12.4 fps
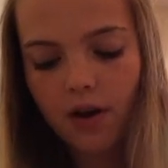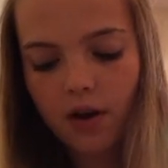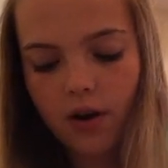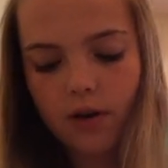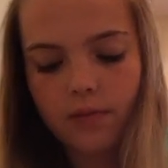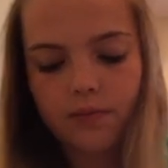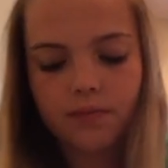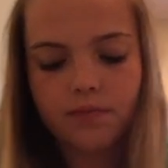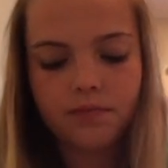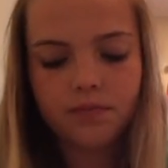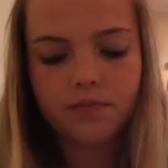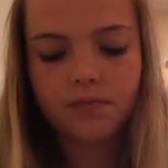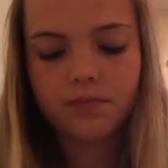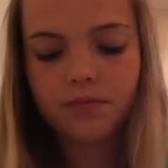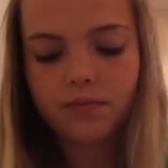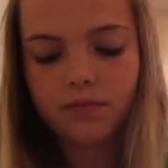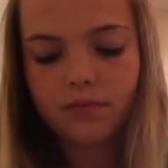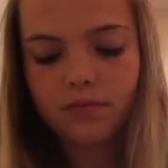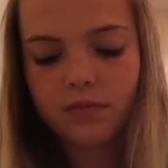Um,
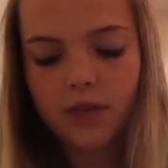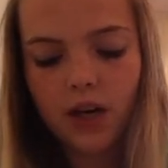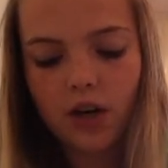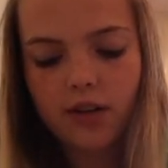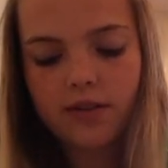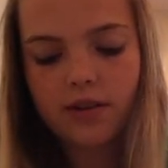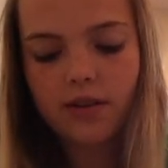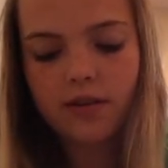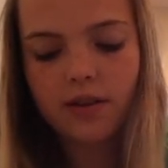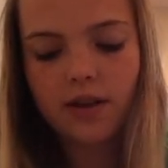I already said the